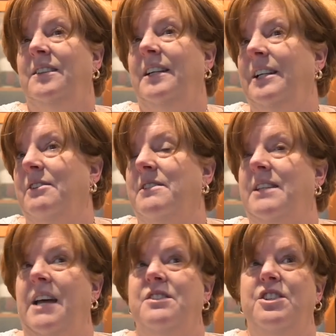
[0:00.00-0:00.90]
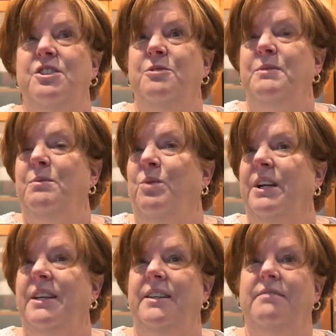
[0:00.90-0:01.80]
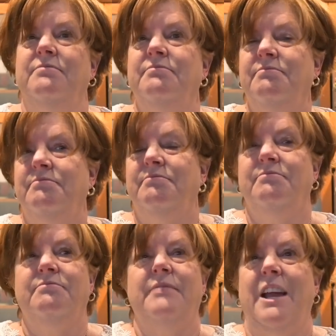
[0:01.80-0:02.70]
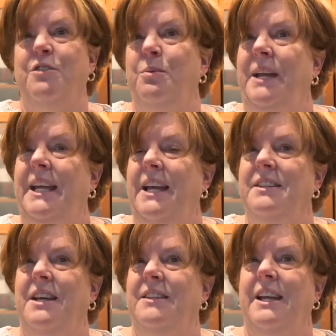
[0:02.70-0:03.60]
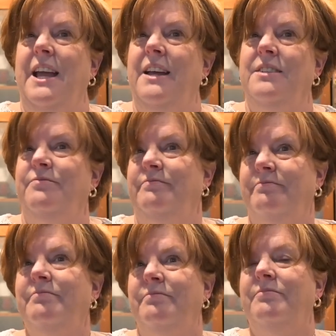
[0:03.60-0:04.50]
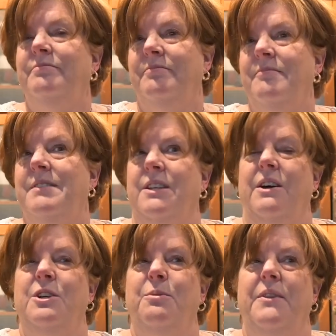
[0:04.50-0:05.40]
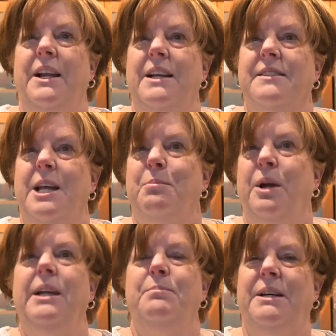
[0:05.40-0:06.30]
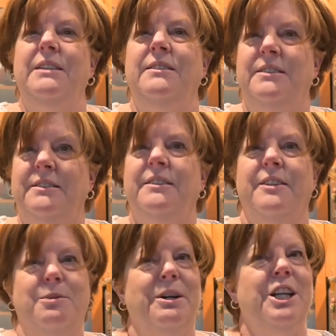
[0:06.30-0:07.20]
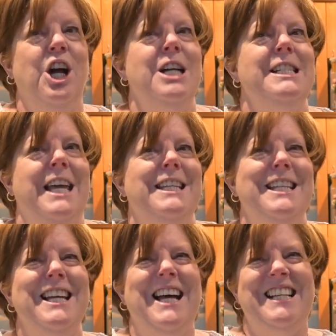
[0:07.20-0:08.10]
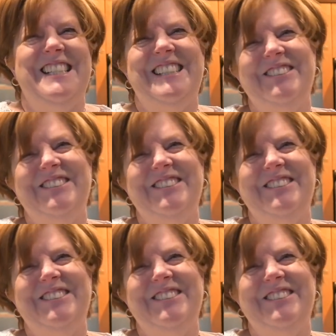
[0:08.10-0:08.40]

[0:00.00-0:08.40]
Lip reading: I know his dad, too, been working every weekend that they can. So I don't know when they last had a break, but they're working hard to get it done, guys.